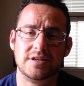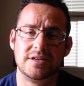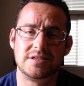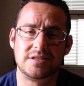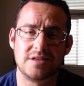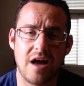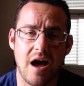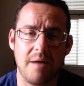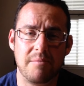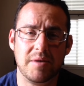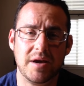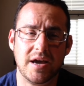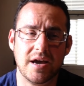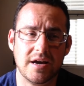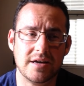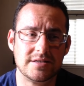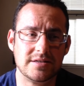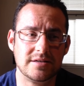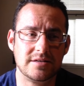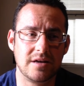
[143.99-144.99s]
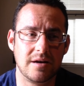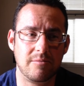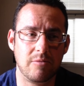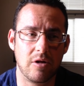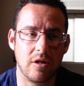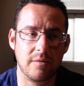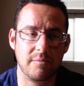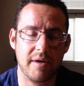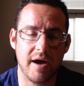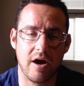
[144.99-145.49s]
And it's not because I'm
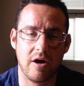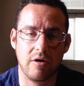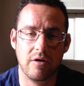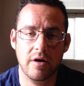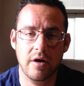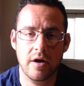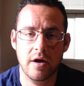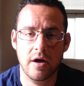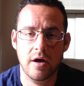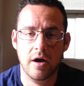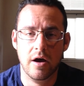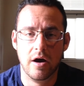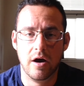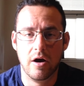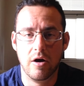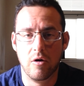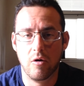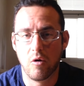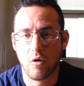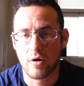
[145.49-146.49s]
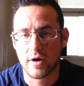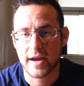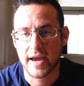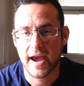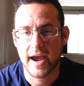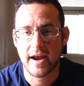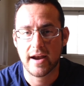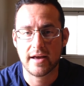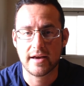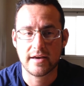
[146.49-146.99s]
all about
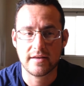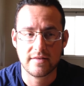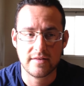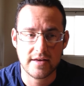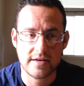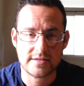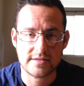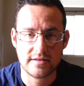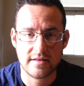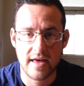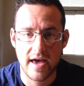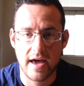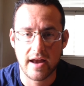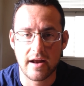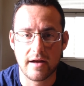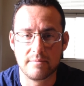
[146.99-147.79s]
organic and this and that.